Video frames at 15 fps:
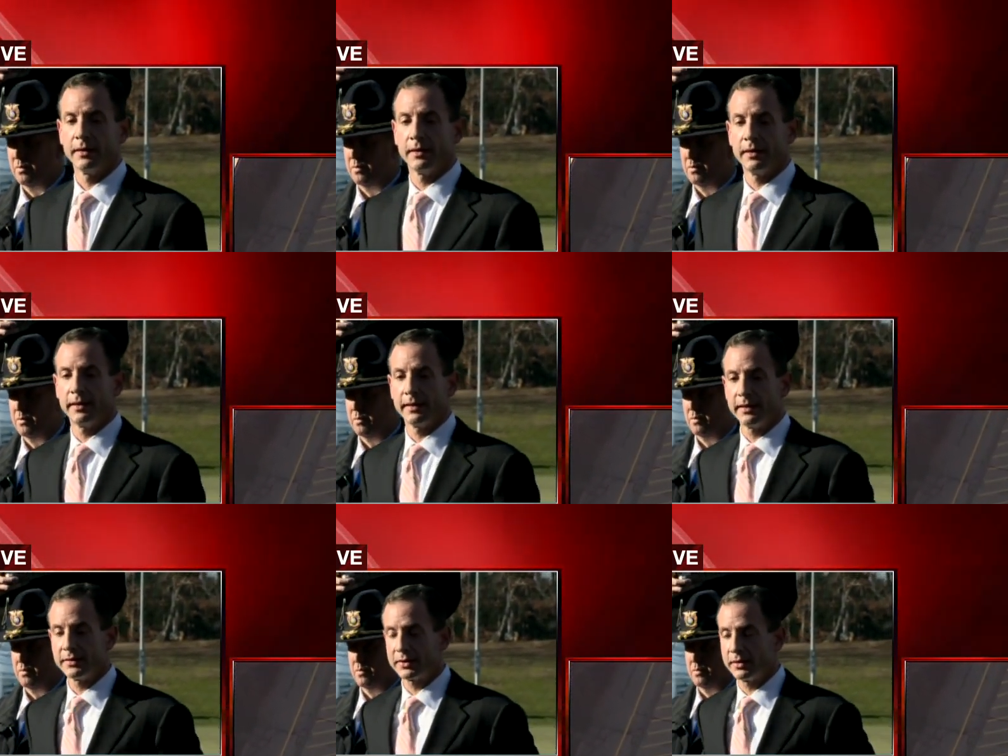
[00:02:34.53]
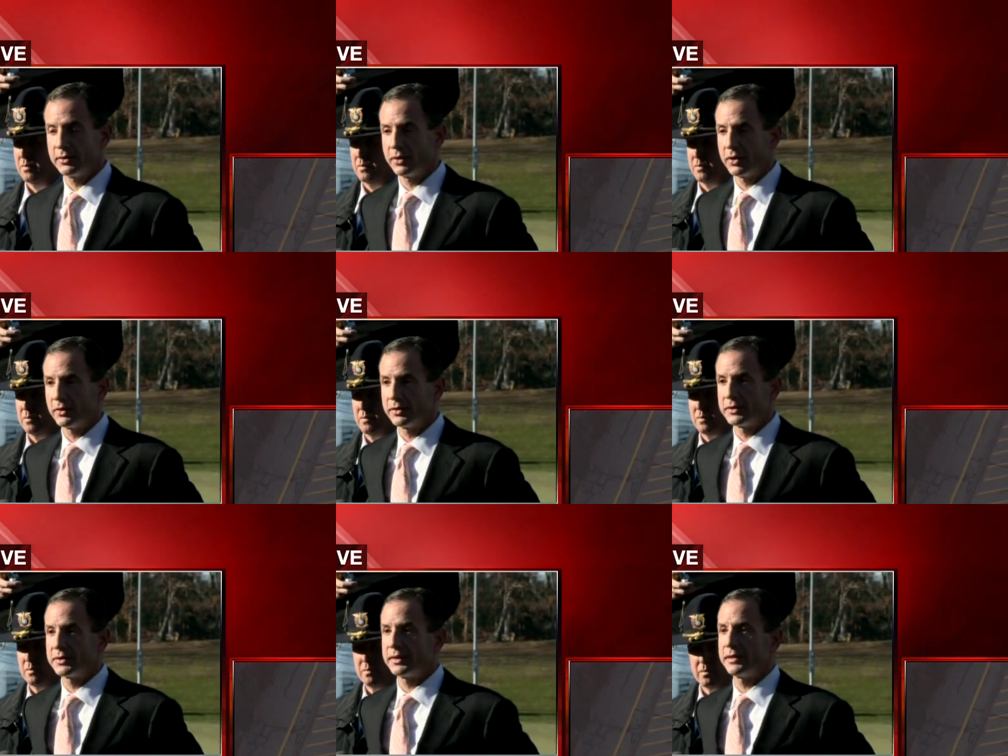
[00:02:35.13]
uh, his
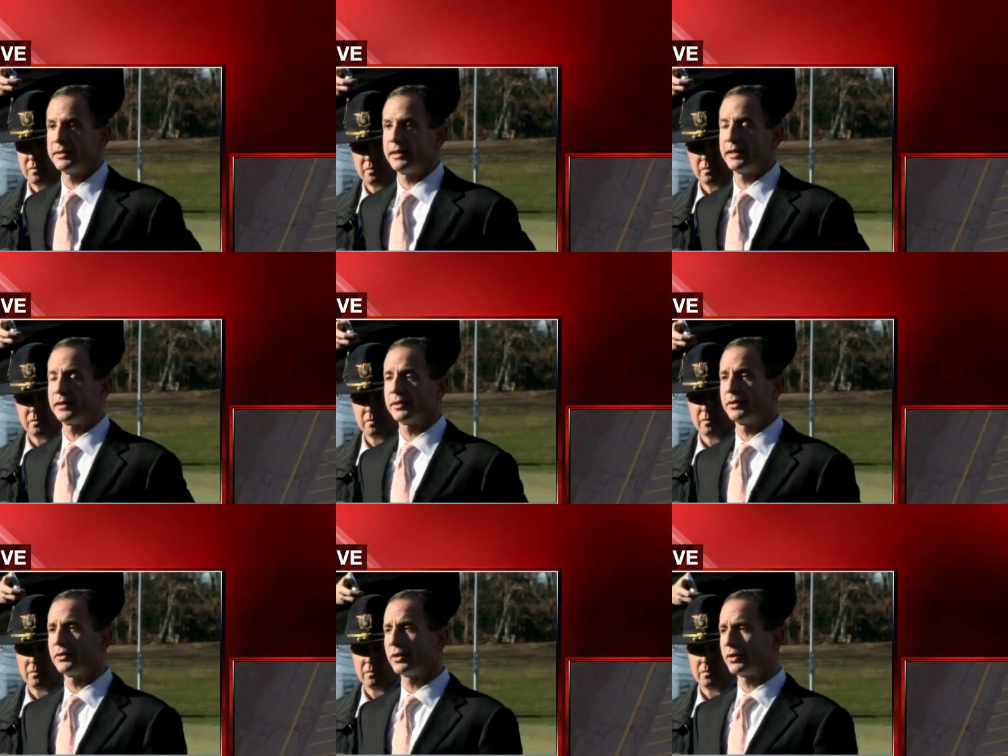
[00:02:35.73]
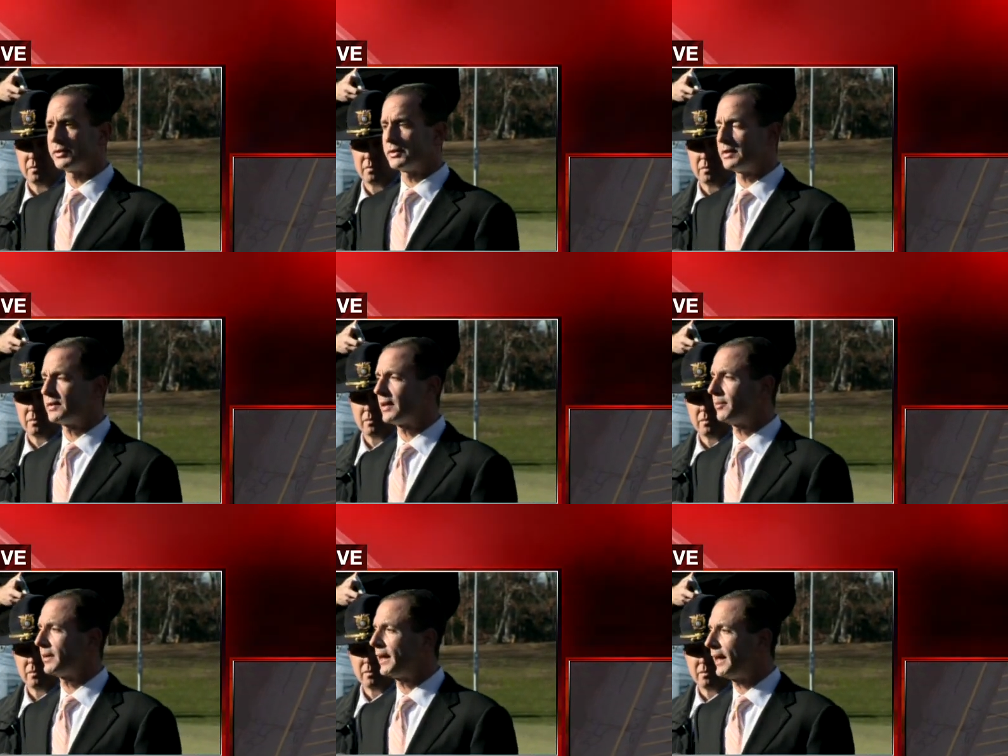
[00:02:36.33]
condolences and
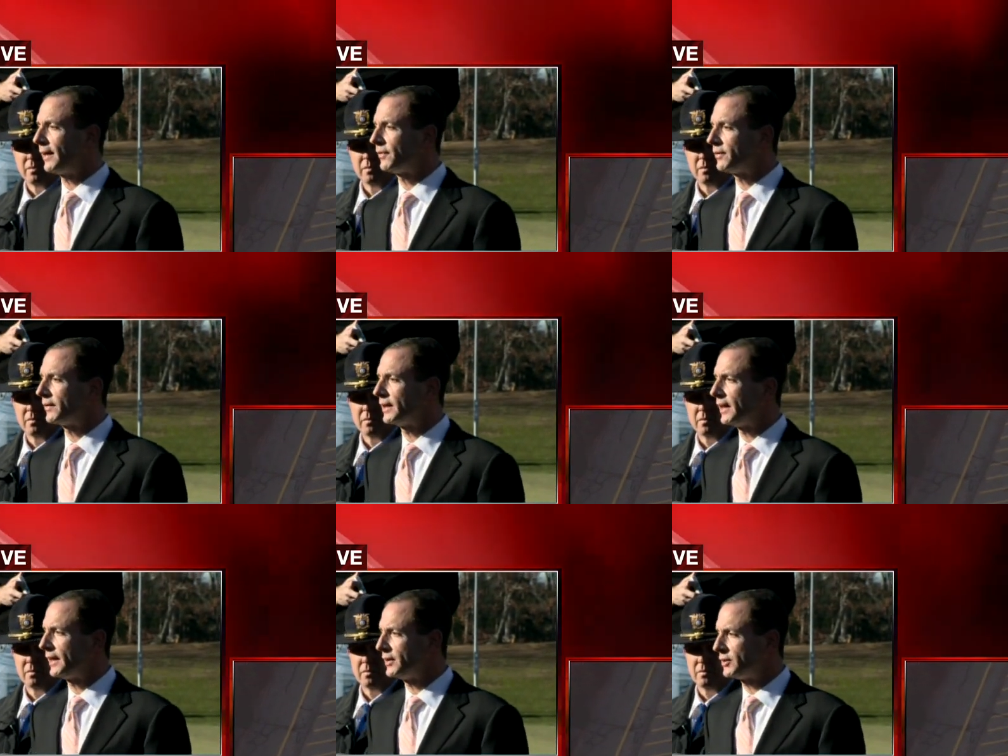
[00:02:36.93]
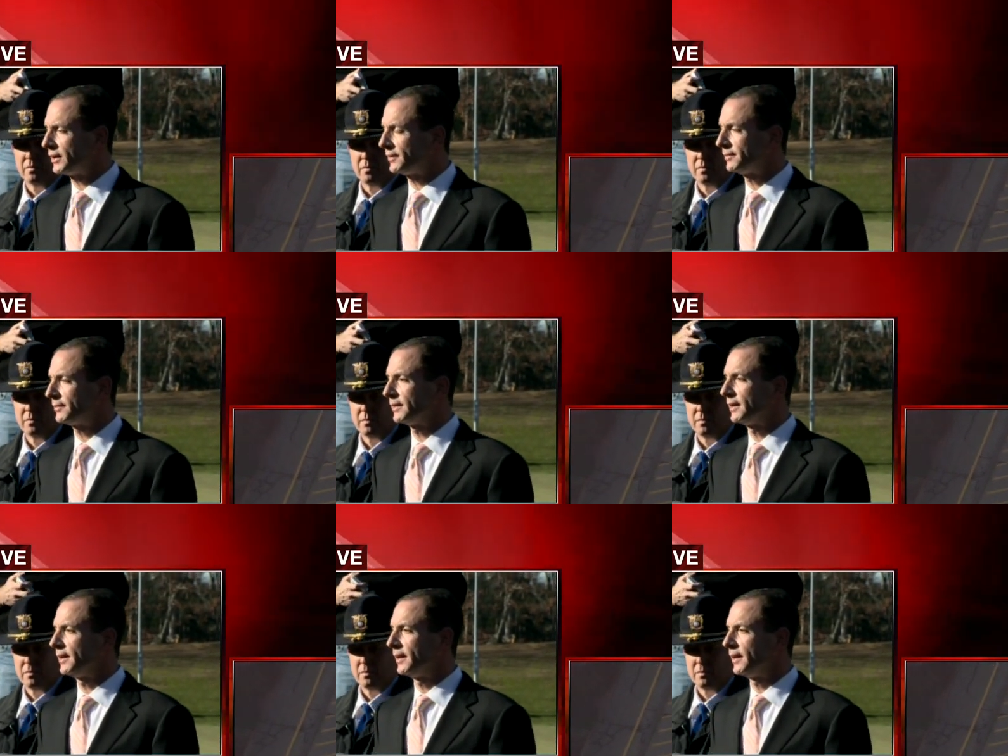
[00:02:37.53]
condolences on behalf of the nation